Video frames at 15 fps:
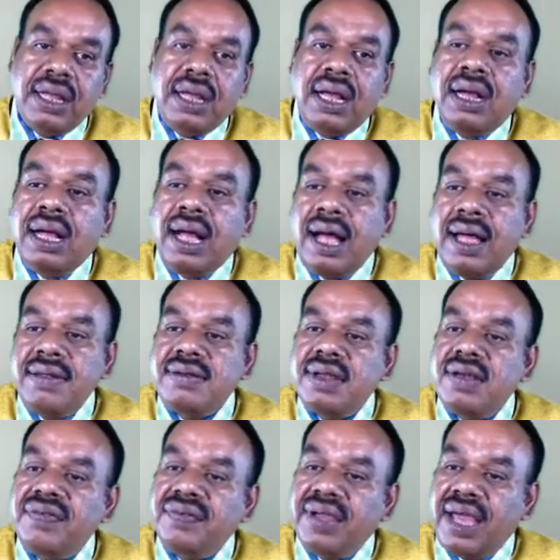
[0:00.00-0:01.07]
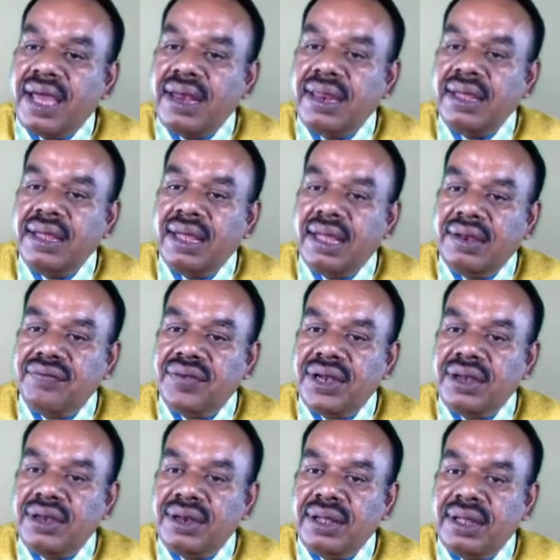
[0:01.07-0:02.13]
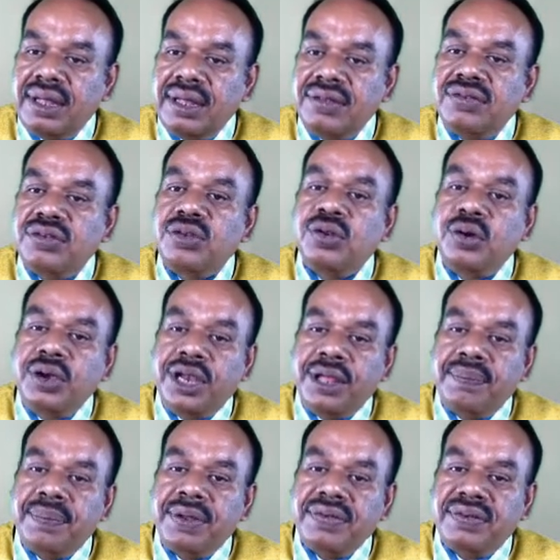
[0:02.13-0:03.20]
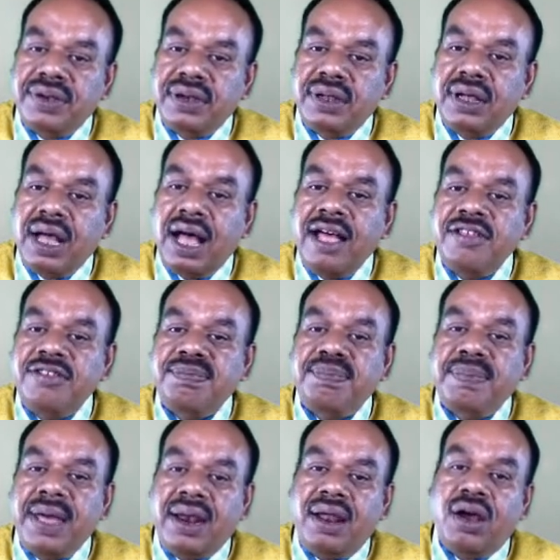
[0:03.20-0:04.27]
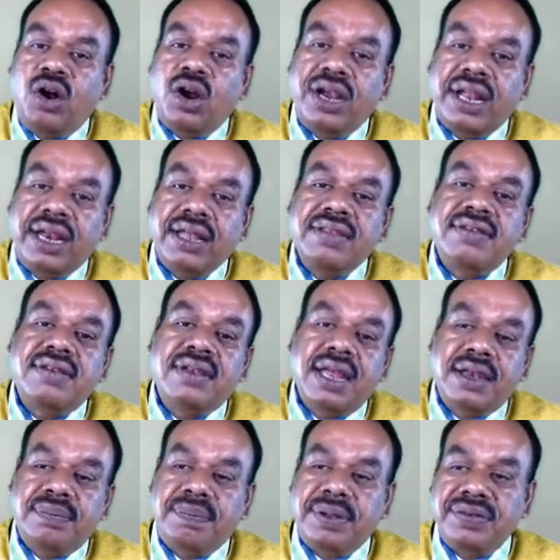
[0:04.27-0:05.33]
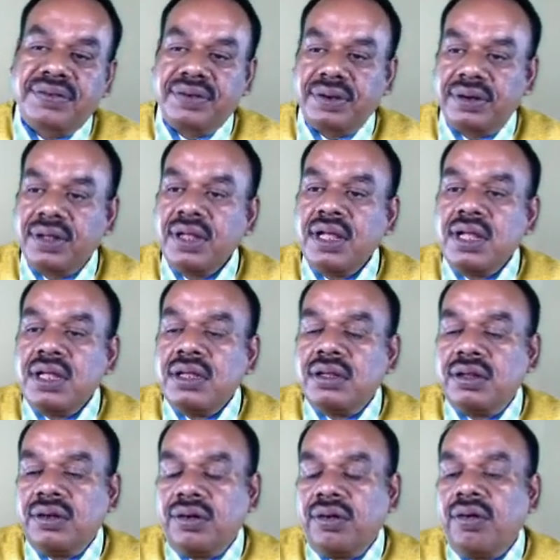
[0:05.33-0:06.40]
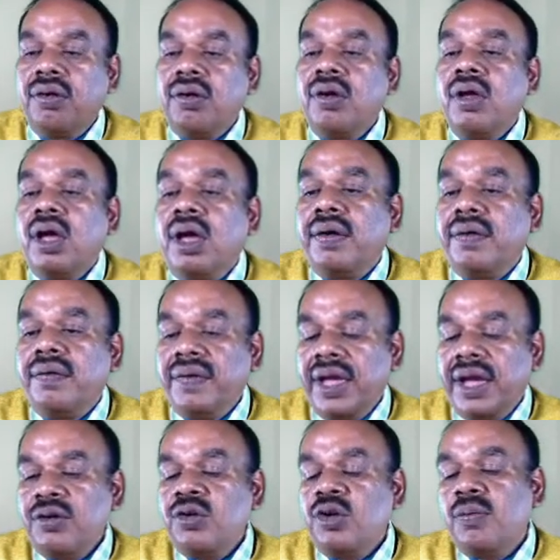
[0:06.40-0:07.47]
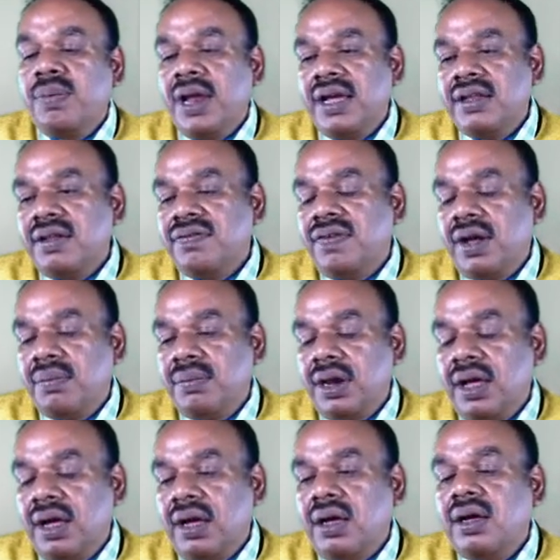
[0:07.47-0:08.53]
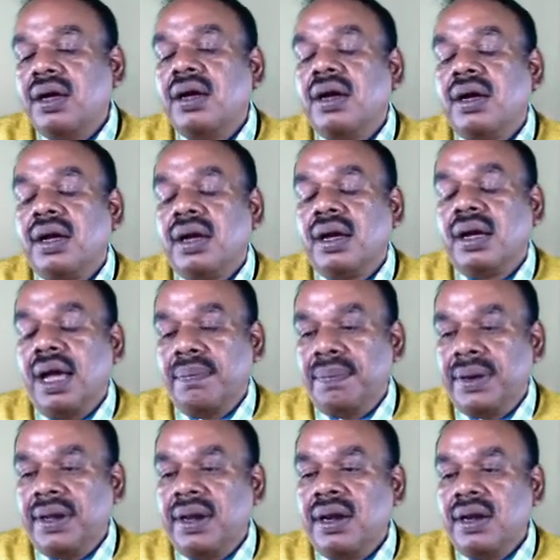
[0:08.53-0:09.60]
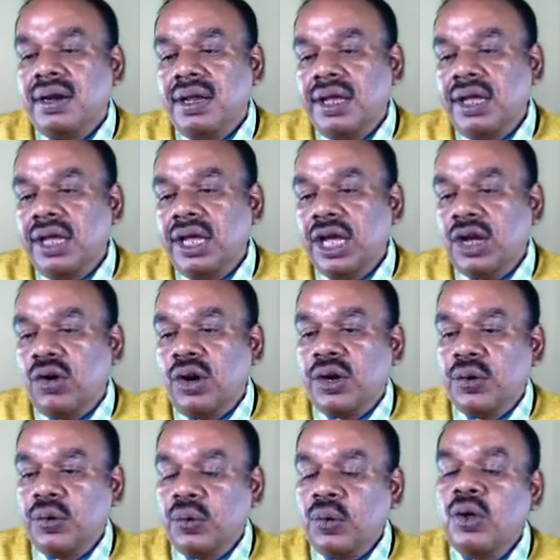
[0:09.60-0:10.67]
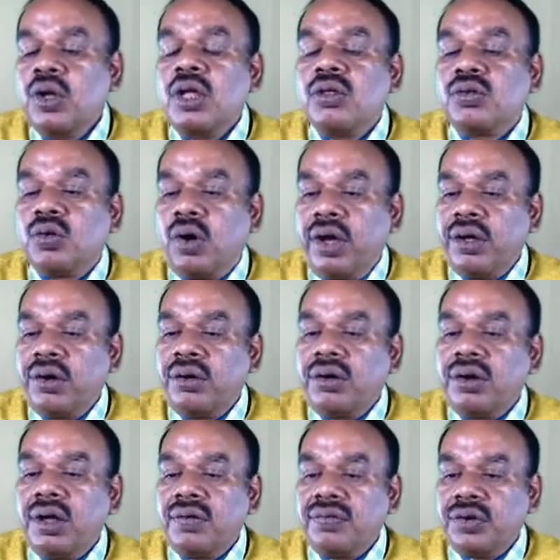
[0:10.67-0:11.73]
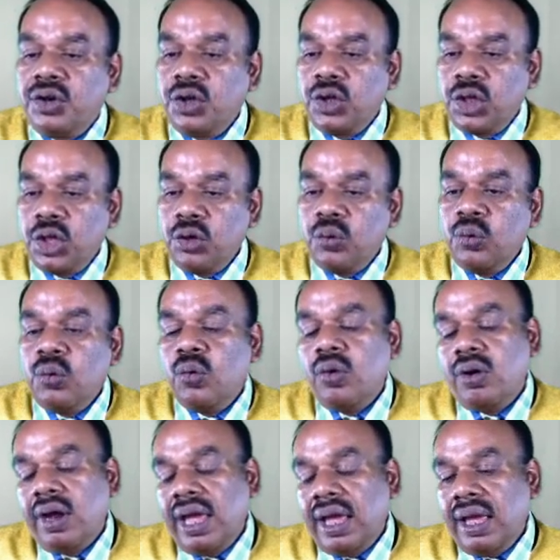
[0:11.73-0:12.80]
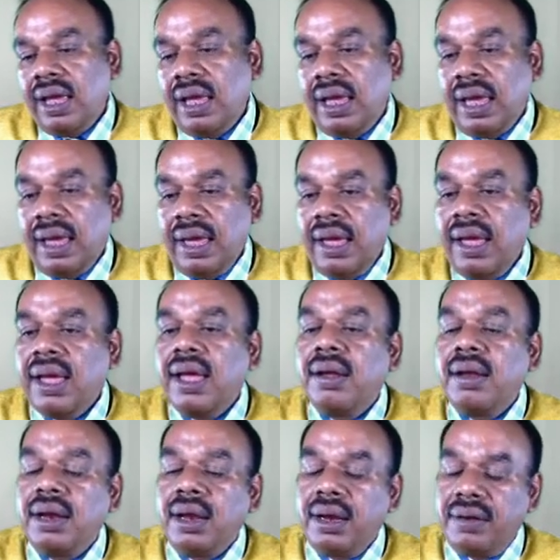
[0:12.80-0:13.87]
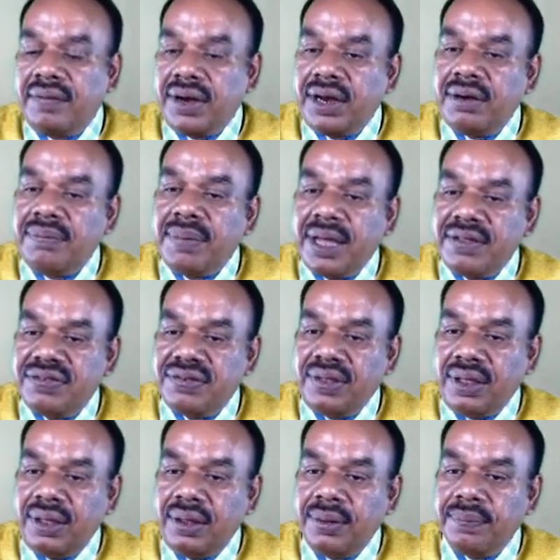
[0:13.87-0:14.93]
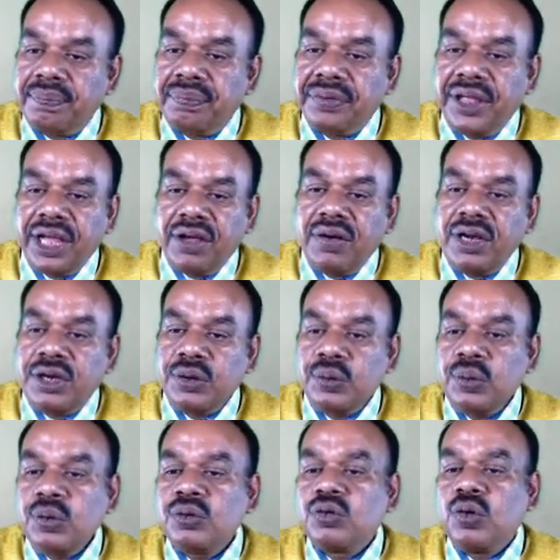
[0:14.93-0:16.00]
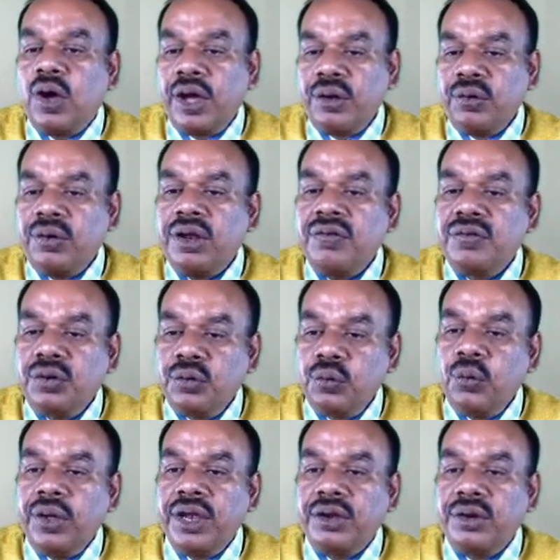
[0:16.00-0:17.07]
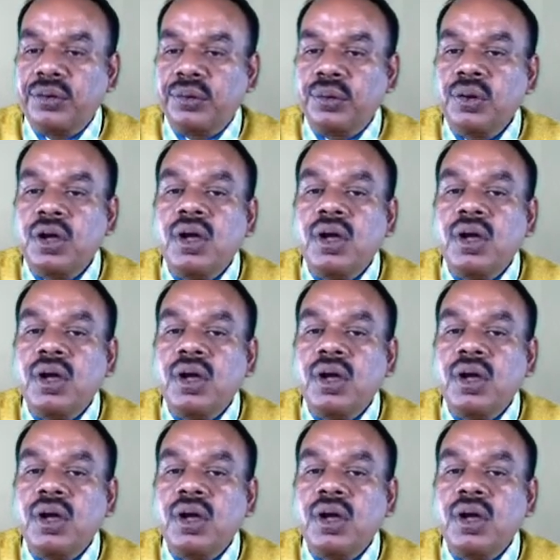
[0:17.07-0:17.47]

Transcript: Cost of carrying inventory is 20%. Cost per order is 10%. So we have to apply the formula capital D equal to square root of 2Q A divided by C equal to square root of 2 into